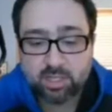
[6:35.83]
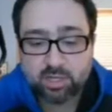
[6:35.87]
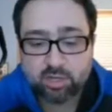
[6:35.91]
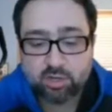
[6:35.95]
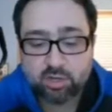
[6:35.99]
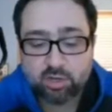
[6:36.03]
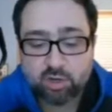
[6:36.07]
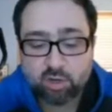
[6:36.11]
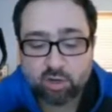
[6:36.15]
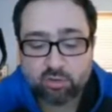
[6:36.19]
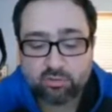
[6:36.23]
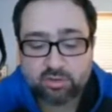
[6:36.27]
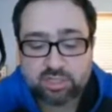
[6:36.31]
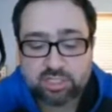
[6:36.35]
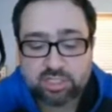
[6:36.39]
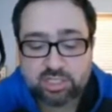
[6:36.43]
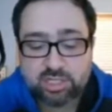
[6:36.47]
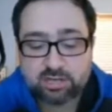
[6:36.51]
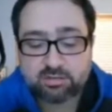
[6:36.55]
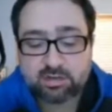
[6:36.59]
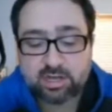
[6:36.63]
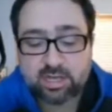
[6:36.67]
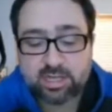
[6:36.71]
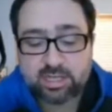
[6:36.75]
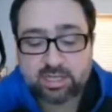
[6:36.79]
Nova
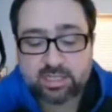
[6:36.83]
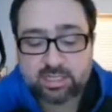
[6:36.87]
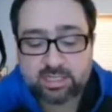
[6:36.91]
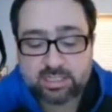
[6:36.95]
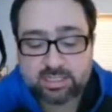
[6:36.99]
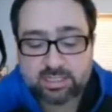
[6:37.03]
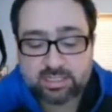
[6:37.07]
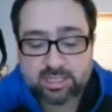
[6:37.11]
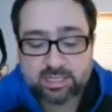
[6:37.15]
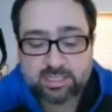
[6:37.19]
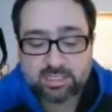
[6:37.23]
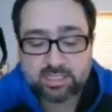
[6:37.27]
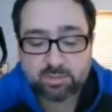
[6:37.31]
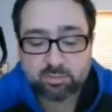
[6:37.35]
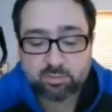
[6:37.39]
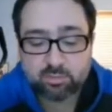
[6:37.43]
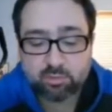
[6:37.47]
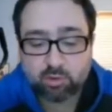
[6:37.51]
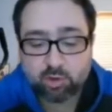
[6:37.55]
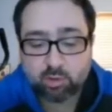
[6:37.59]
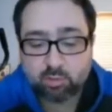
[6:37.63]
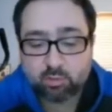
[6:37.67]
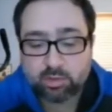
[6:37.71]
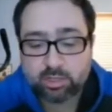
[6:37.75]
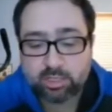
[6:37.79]
Shenron is a
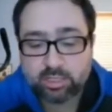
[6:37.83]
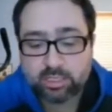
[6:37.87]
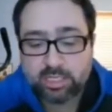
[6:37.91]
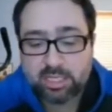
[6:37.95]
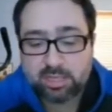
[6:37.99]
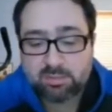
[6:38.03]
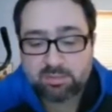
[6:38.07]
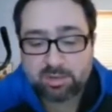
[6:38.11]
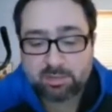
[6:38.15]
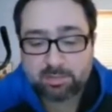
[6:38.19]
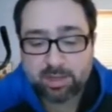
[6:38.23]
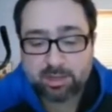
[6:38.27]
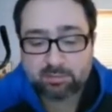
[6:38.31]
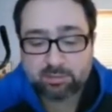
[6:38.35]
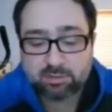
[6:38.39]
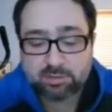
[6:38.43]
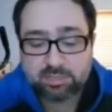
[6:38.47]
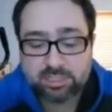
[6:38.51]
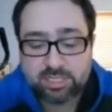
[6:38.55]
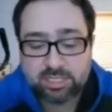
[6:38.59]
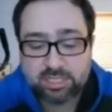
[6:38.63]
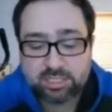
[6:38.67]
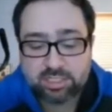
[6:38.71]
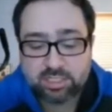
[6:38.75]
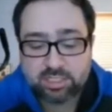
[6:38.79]
support, we're going to keep him on
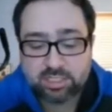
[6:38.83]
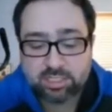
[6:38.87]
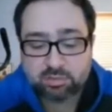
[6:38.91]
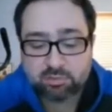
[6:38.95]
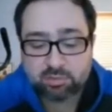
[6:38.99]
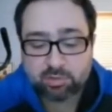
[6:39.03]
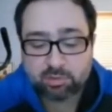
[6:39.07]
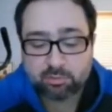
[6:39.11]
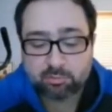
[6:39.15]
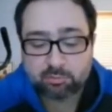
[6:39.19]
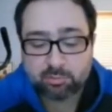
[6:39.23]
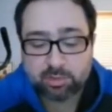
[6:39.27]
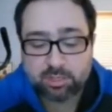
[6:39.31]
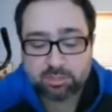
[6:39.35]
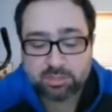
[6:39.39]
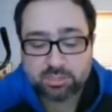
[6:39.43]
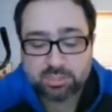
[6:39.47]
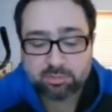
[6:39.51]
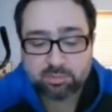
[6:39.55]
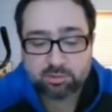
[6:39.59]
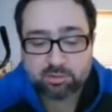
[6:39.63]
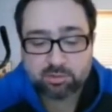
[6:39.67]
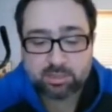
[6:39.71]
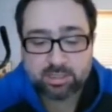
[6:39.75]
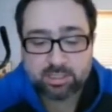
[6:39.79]
rotation, so we're well
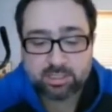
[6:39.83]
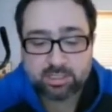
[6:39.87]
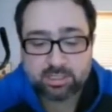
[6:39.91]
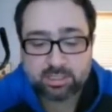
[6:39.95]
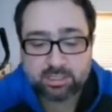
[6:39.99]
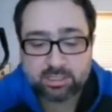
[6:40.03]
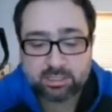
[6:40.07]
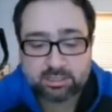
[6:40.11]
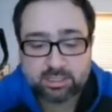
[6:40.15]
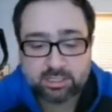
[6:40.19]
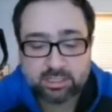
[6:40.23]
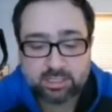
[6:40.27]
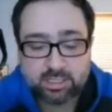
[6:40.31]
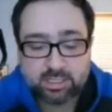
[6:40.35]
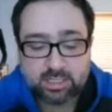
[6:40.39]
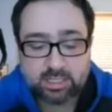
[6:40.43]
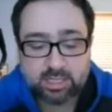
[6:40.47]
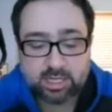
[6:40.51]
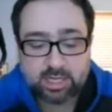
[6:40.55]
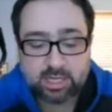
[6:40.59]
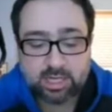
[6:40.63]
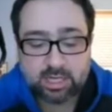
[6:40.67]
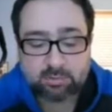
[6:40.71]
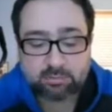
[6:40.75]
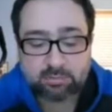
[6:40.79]
supported here.
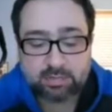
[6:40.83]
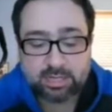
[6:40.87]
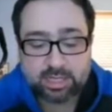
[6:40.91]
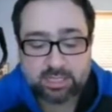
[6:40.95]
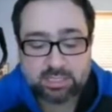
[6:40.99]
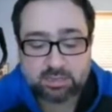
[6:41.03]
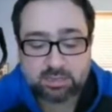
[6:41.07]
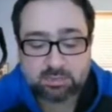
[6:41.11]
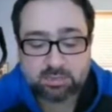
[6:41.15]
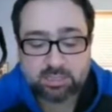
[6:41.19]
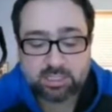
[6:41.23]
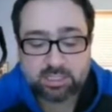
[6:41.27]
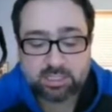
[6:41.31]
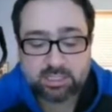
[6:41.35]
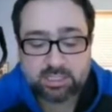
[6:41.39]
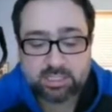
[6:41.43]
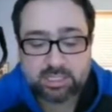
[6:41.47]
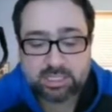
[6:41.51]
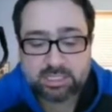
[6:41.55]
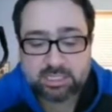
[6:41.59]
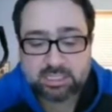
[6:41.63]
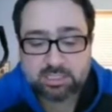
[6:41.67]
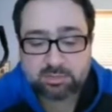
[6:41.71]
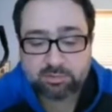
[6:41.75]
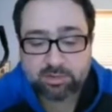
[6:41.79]
We got some good
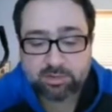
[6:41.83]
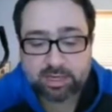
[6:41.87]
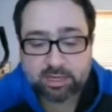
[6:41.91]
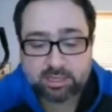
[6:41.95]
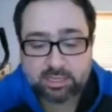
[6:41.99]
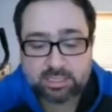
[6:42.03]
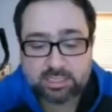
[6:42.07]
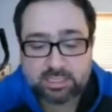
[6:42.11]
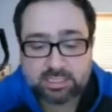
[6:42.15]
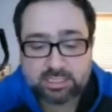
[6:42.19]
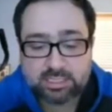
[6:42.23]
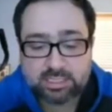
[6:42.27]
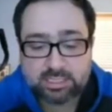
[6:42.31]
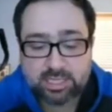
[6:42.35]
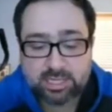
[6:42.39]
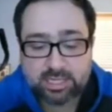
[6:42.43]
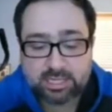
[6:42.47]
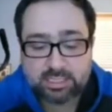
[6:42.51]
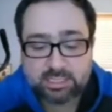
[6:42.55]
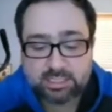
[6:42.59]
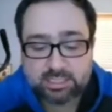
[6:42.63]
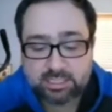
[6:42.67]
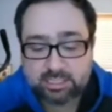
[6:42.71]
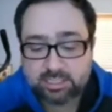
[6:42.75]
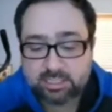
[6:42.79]
keys. We are going to see the
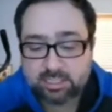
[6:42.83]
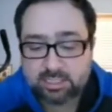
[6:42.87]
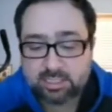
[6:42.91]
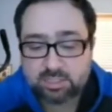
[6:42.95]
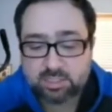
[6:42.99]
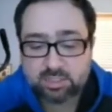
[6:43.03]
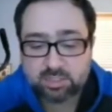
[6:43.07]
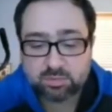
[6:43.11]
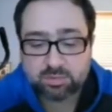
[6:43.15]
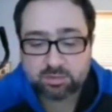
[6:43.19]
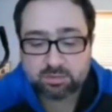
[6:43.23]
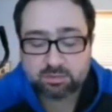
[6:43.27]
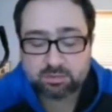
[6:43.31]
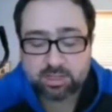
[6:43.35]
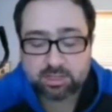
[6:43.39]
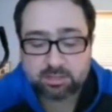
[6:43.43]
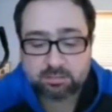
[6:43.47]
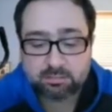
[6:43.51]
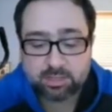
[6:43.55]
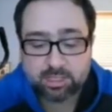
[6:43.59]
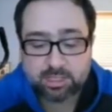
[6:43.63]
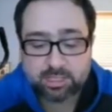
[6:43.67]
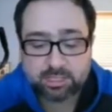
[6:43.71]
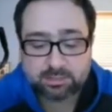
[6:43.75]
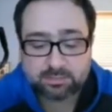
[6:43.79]
18 key super right
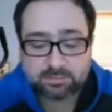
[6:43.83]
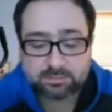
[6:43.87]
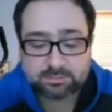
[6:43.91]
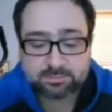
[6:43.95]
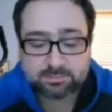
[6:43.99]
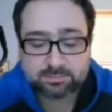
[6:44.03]
away.